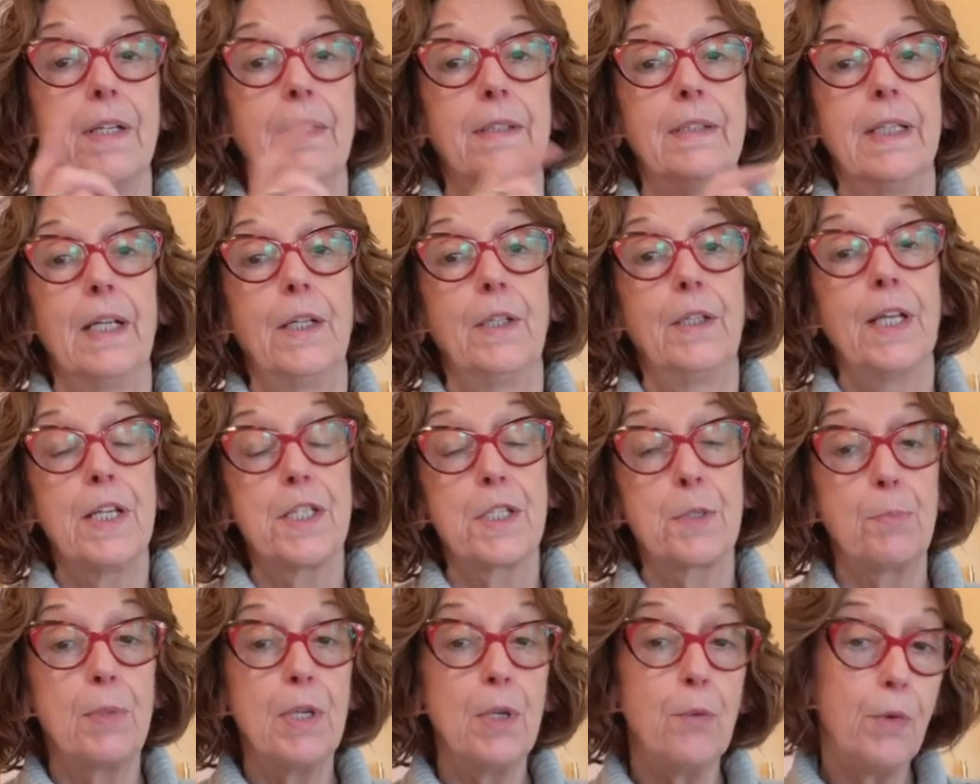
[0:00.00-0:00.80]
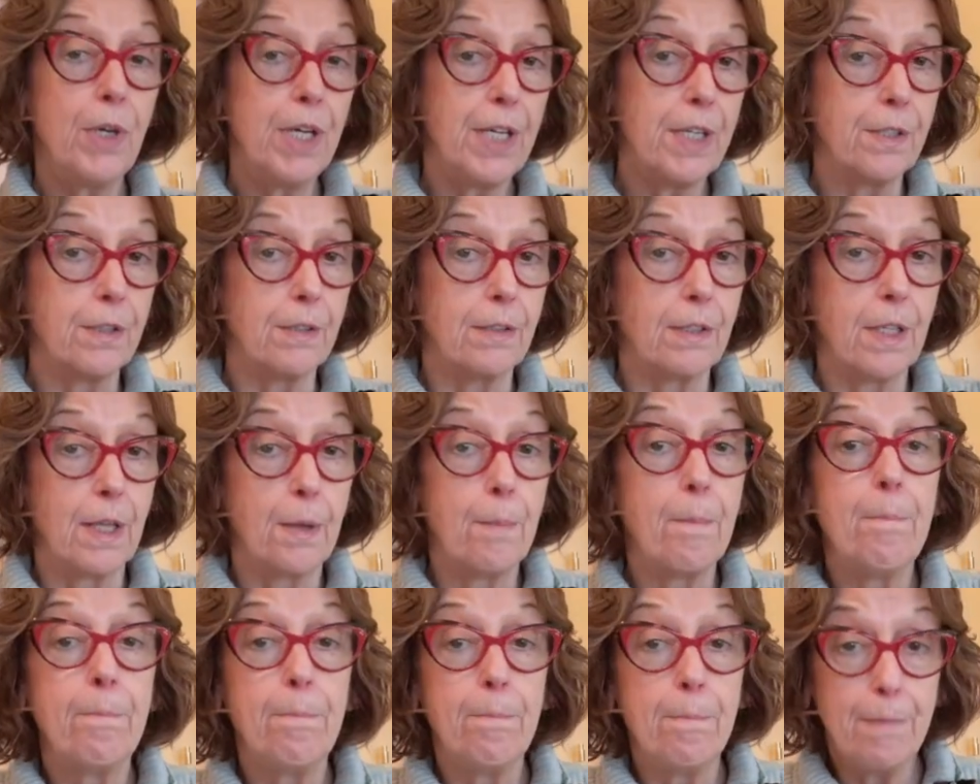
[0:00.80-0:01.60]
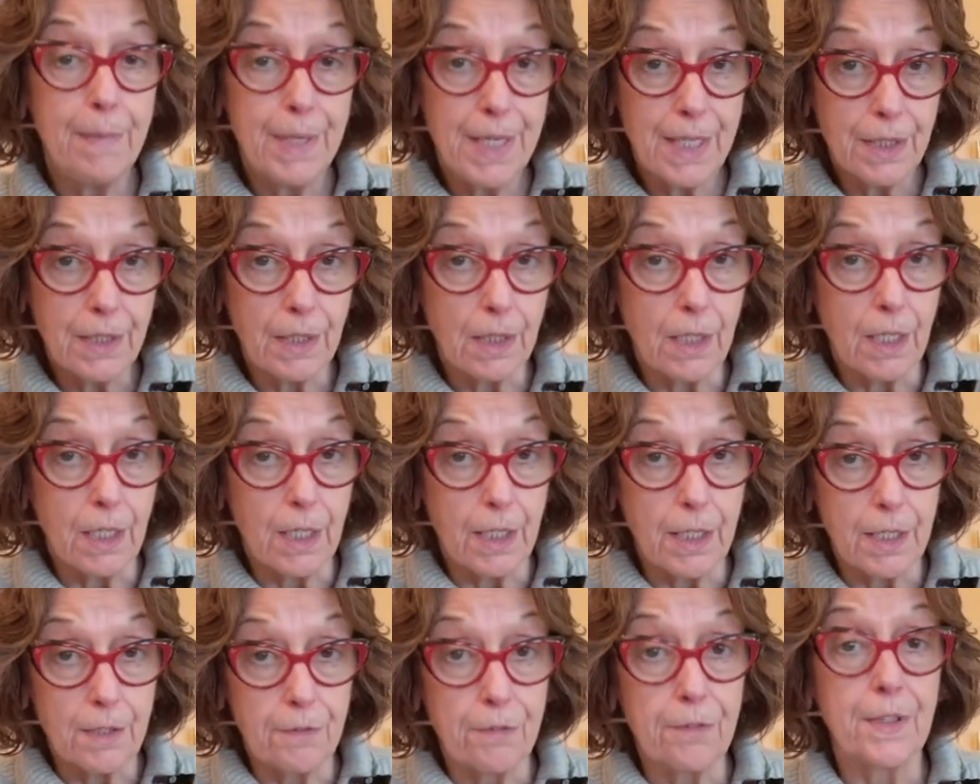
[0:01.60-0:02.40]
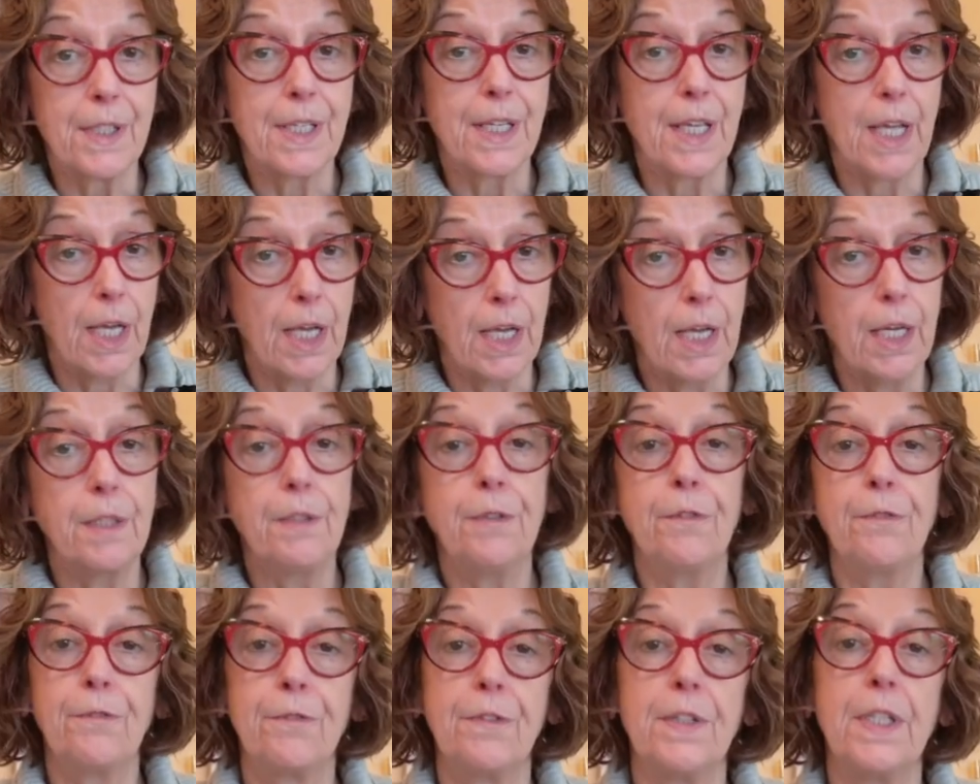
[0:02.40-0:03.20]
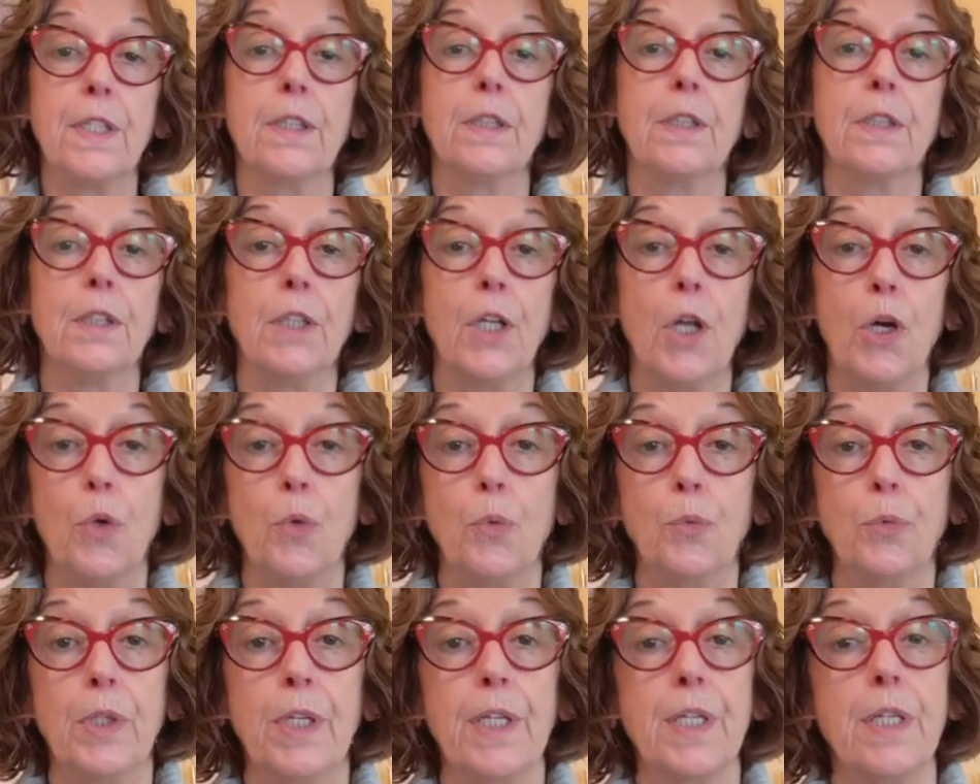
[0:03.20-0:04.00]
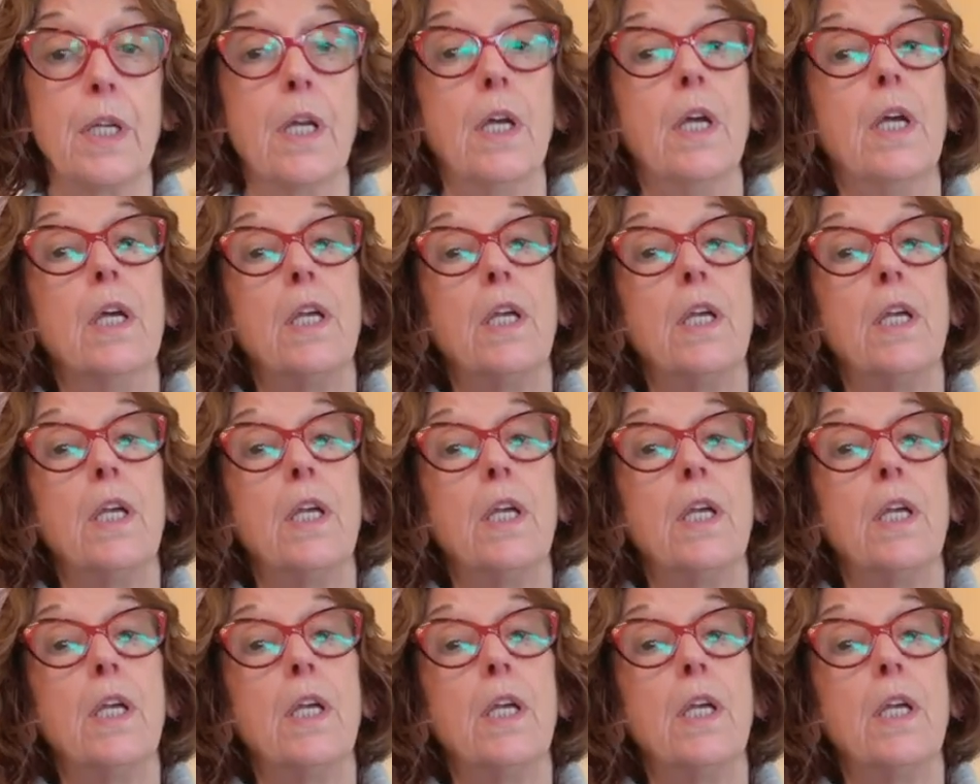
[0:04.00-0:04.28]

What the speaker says: Now let's be real, midlife can feel lonely.